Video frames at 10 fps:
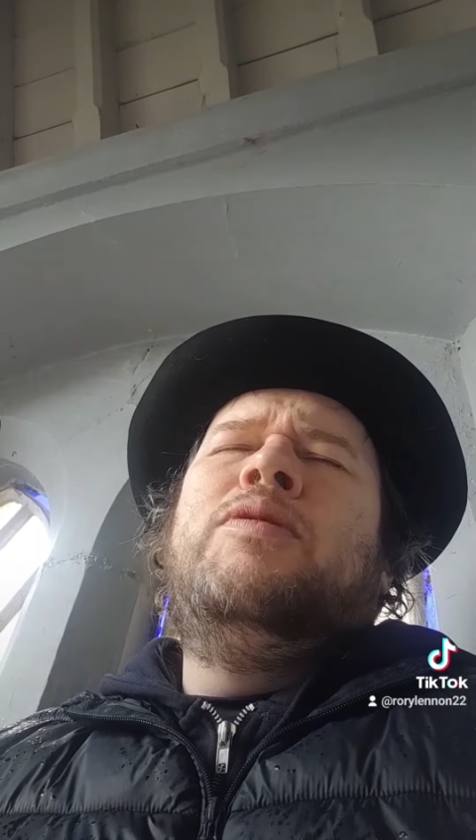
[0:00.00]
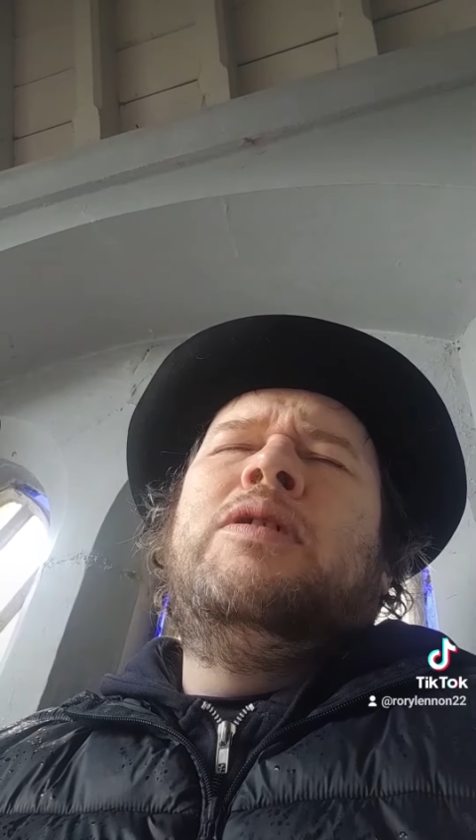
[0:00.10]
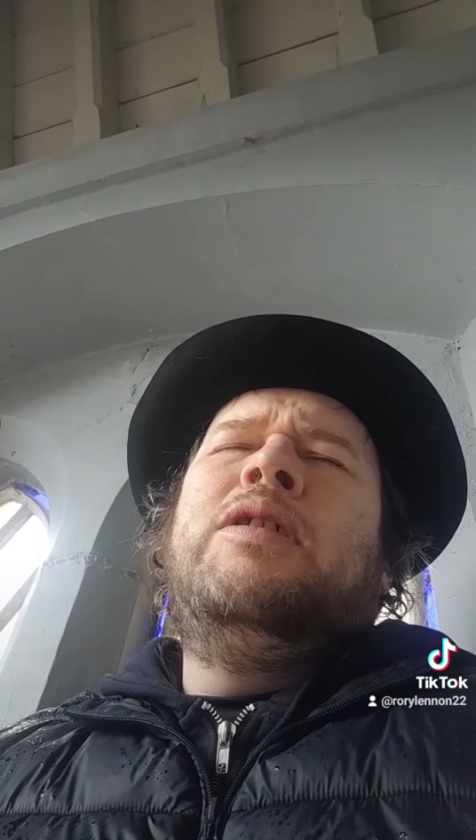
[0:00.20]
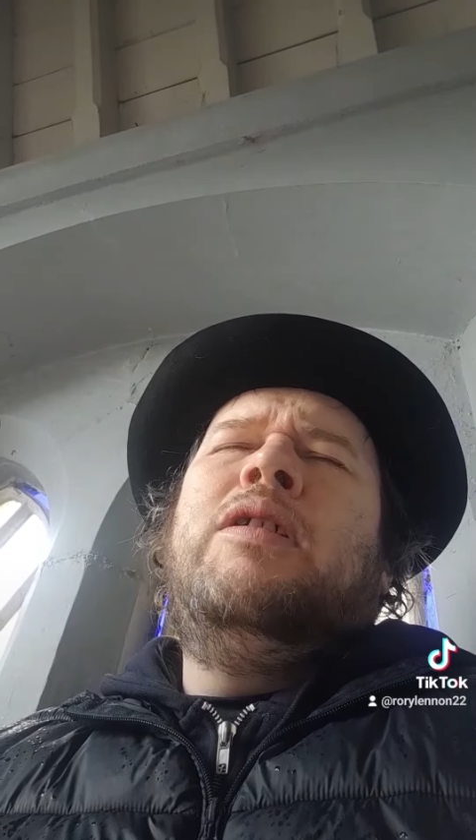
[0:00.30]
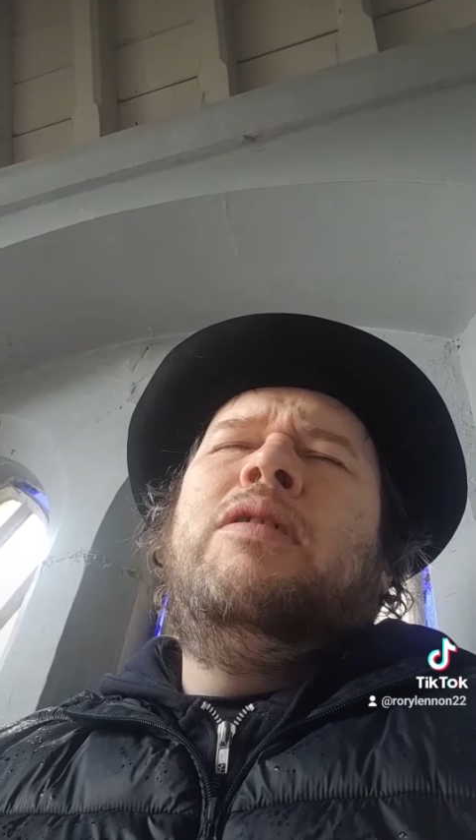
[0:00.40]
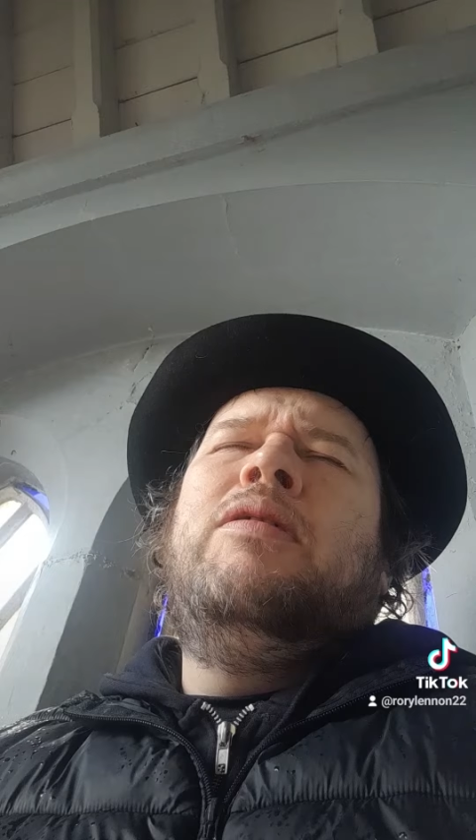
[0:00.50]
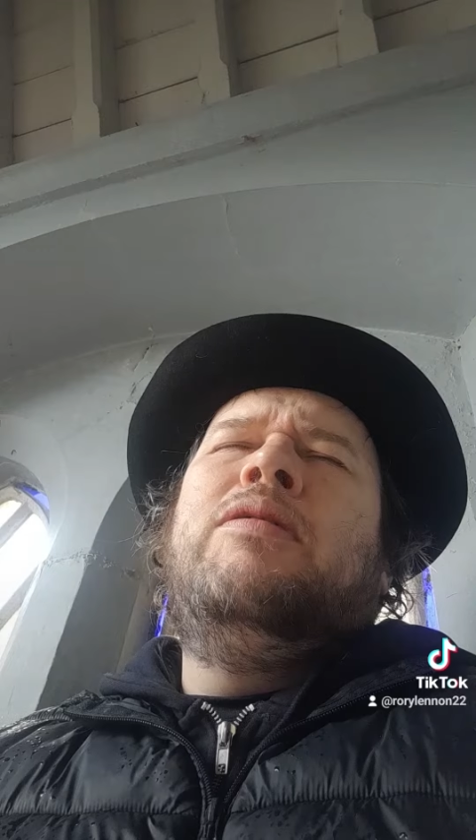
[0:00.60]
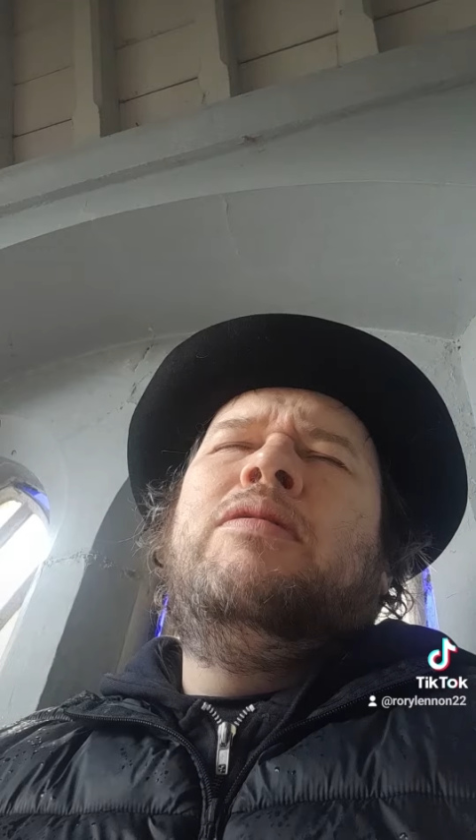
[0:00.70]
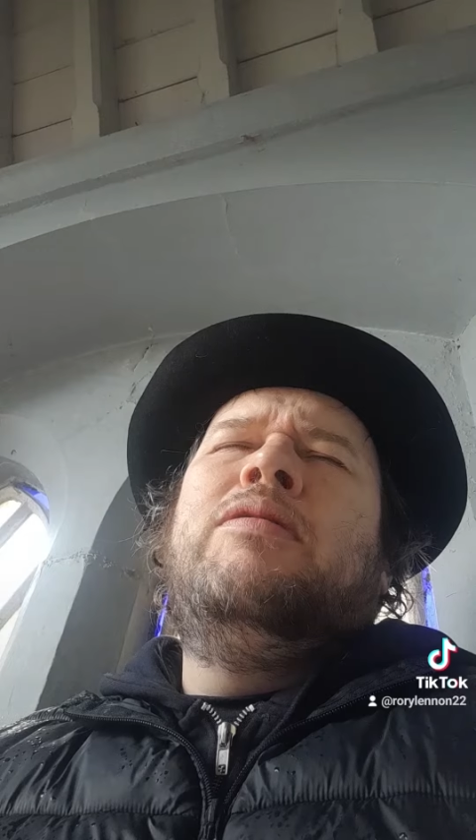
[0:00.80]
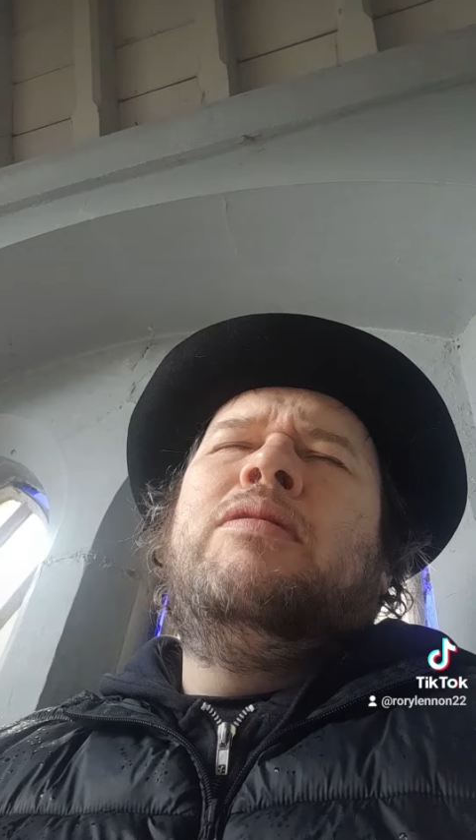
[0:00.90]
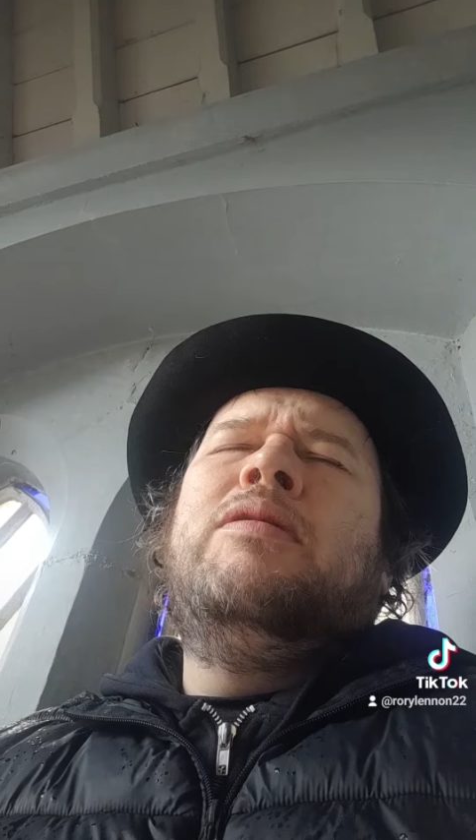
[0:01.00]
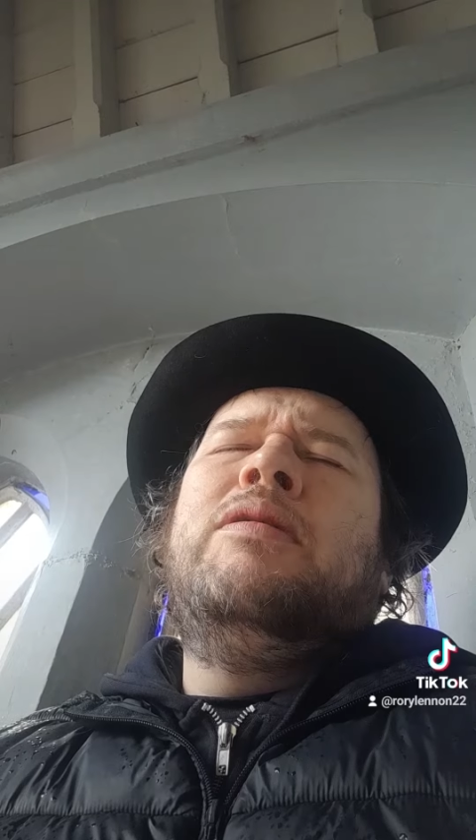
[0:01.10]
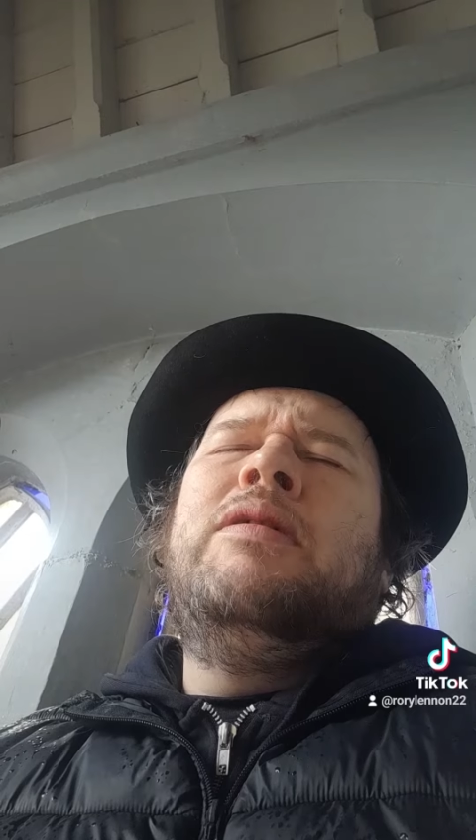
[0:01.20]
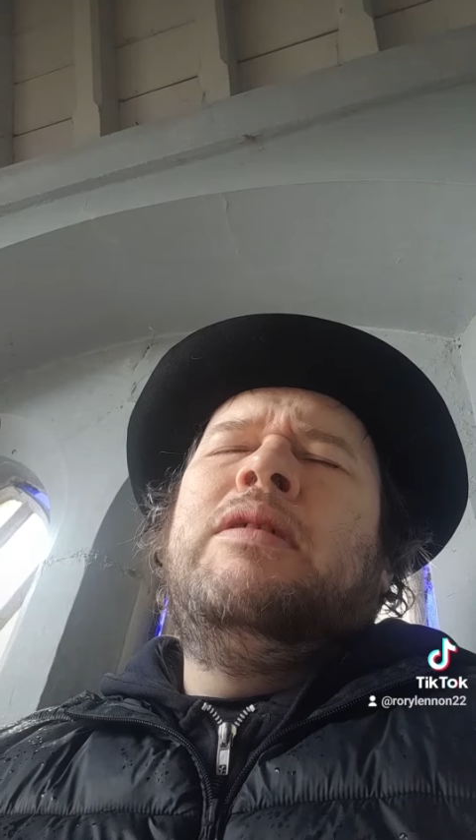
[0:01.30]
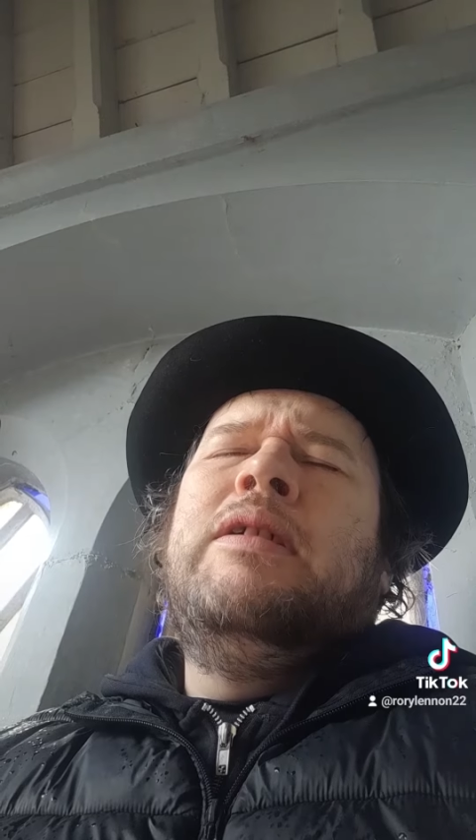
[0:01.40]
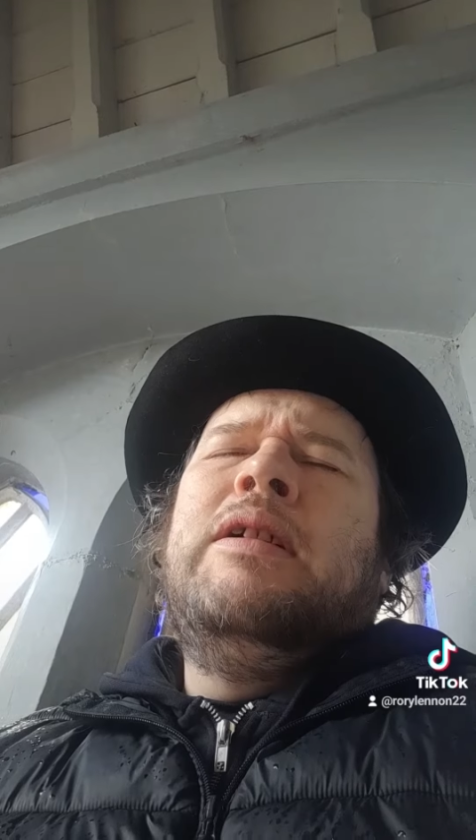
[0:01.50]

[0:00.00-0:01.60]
along?